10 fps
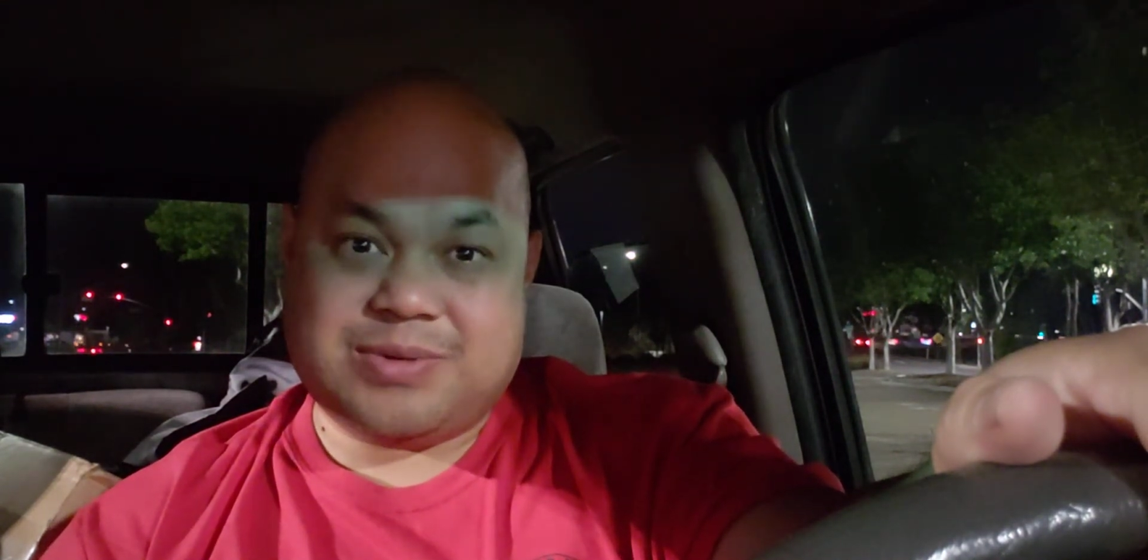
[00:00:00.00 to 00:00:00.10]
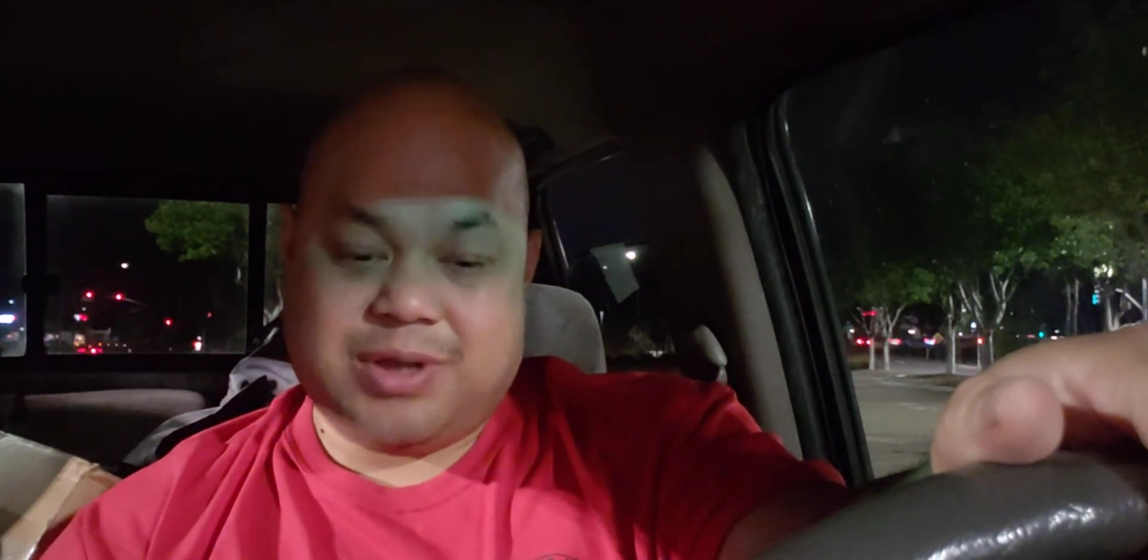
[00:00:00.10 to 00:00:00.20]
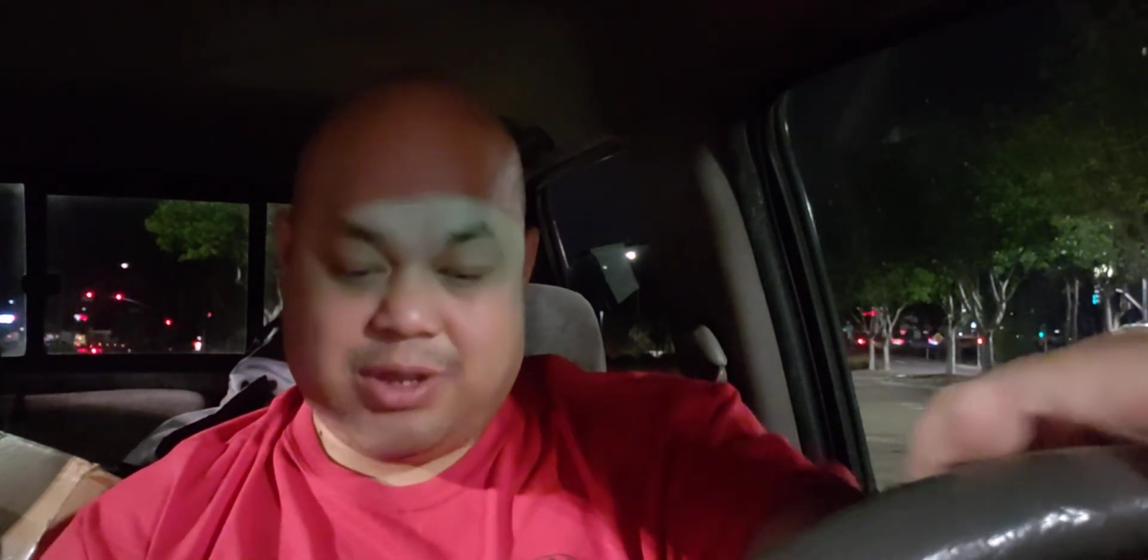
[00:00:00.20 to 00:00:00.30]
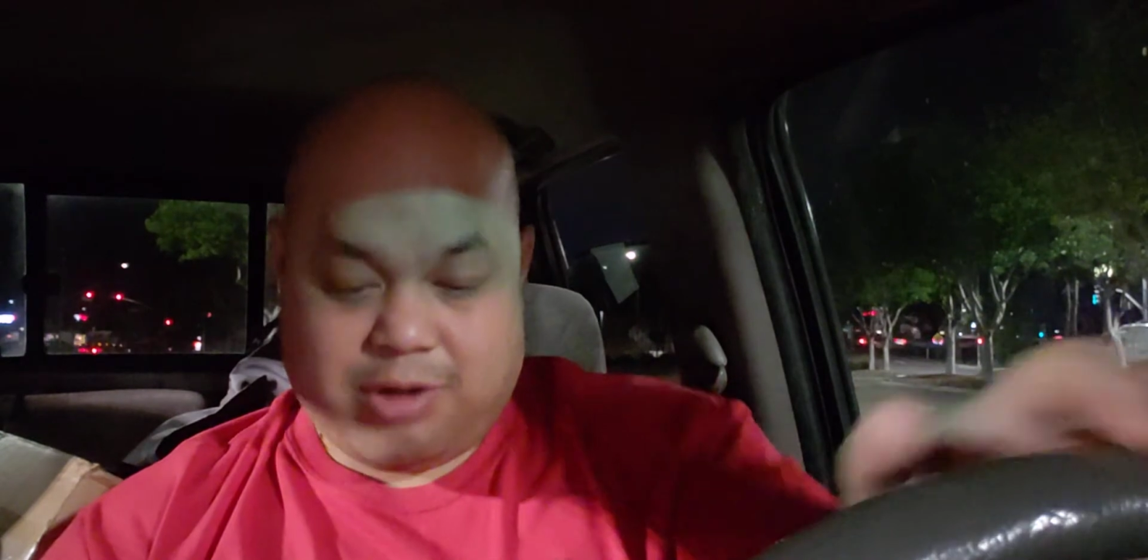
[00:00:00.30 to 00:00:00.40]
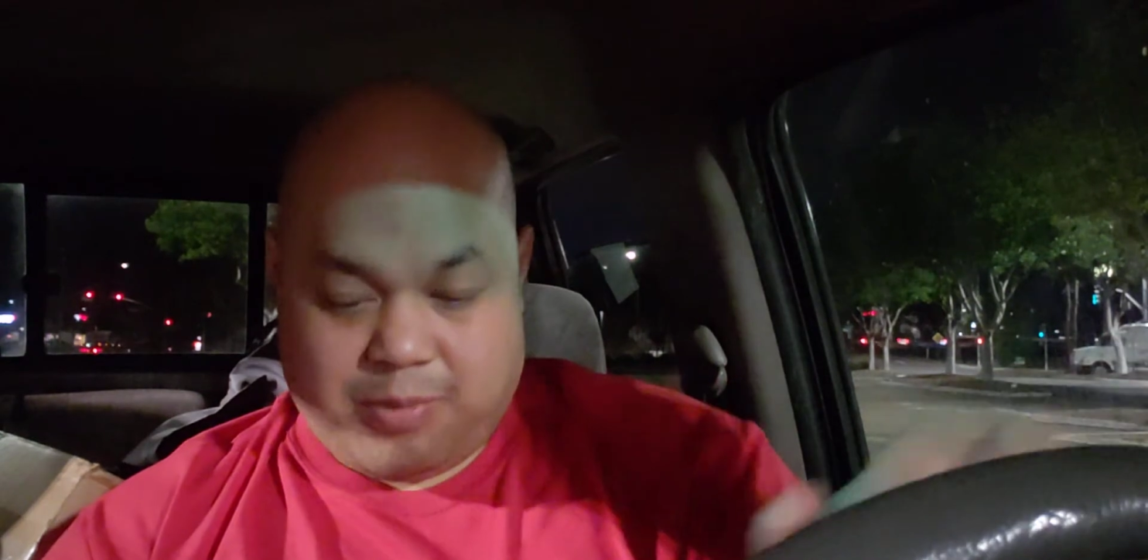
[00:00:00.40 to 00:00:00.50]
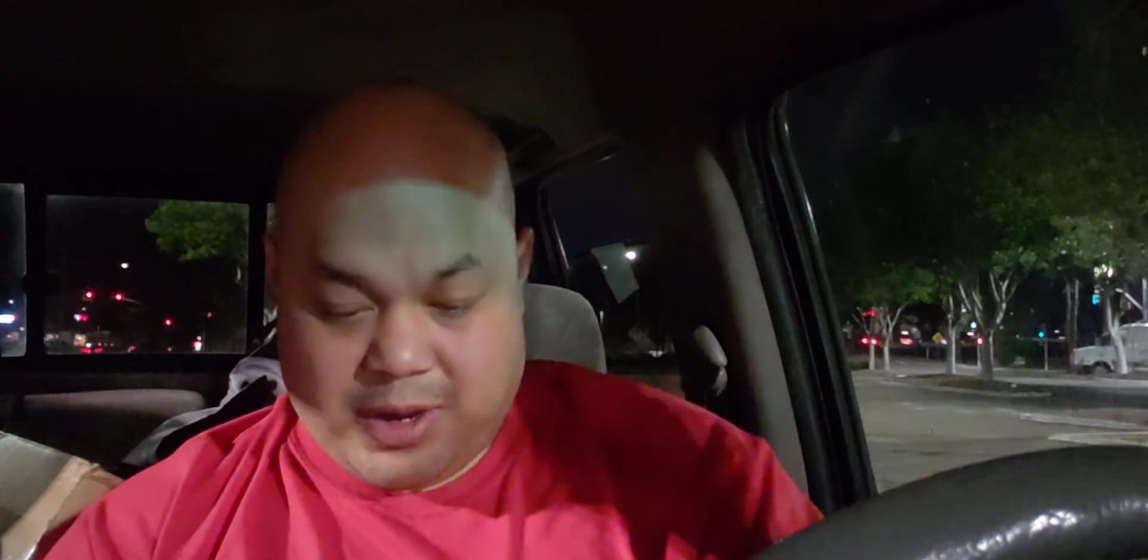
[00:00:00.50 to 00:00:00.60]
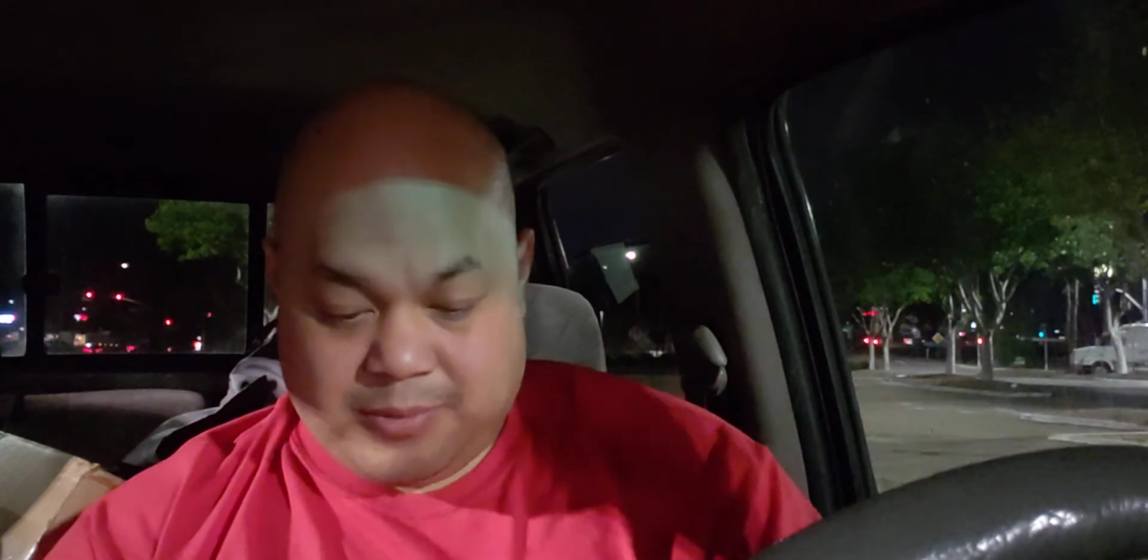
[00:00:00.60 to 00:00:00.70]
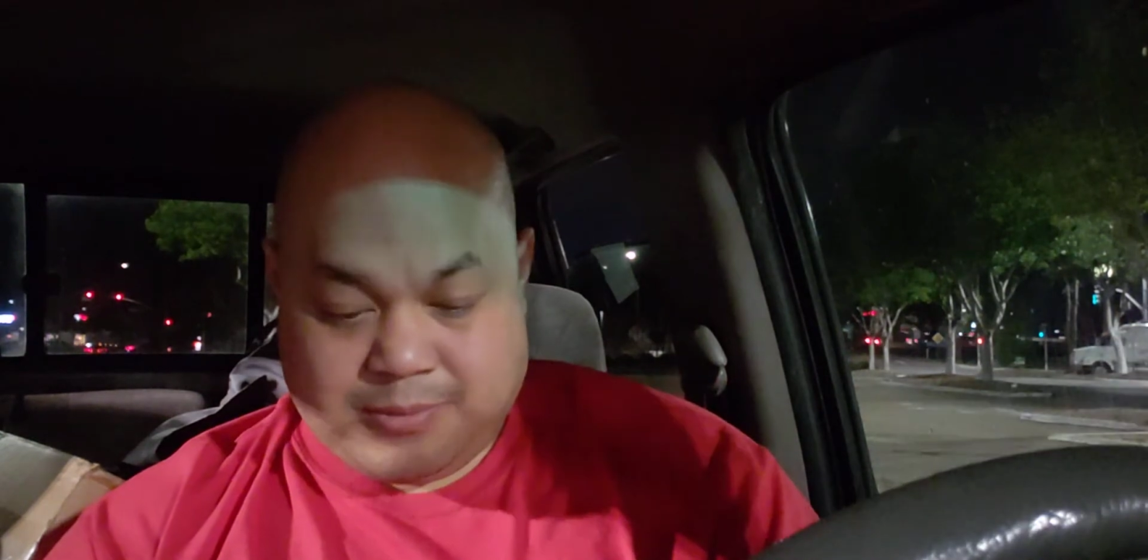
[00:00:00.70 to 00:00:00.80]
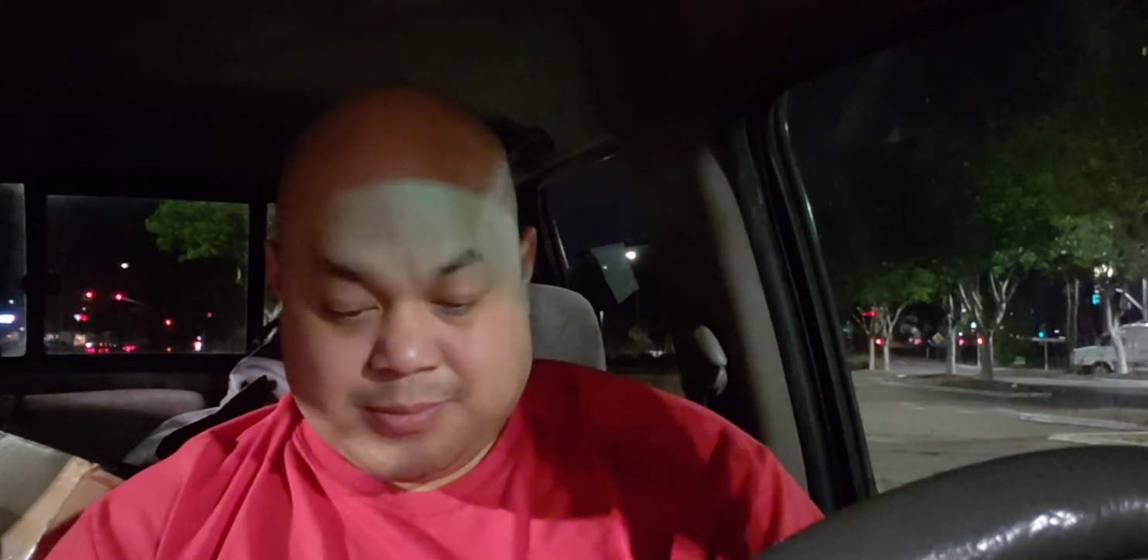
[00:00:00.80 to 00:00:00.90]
You know what I mean?